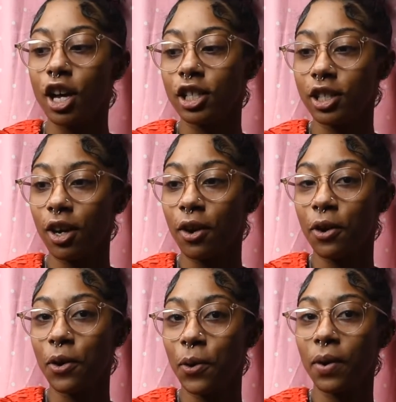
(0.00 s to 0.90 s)

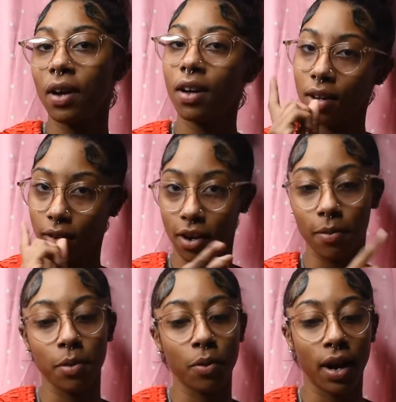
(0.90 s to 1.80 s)
So I'll
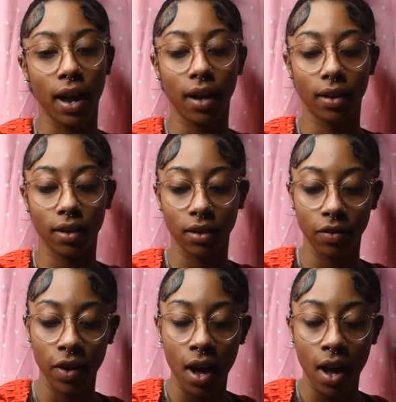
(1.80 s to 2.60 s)
be more active.